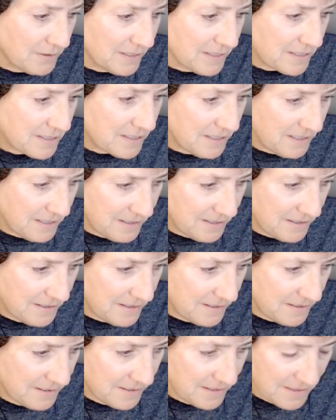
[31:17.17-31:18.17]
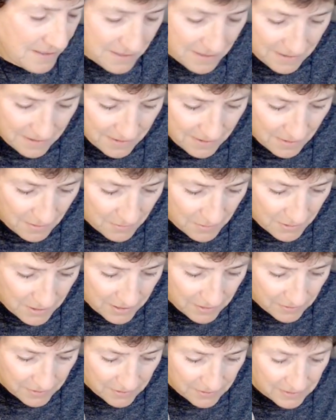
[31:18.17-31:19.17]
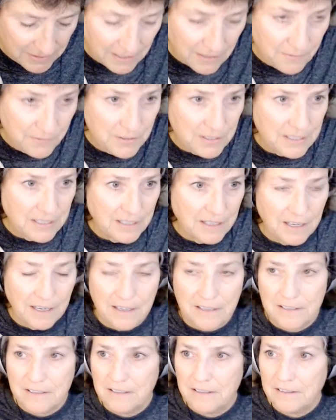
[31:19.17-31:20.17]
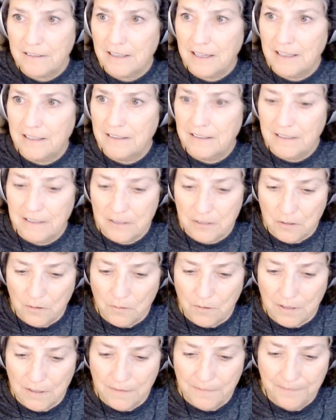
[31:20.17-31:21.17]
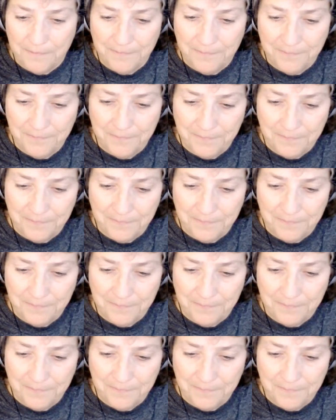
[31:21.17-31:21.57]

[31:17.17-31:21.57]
Were you listening? Oh, Joe, you'd love CES. Candy store.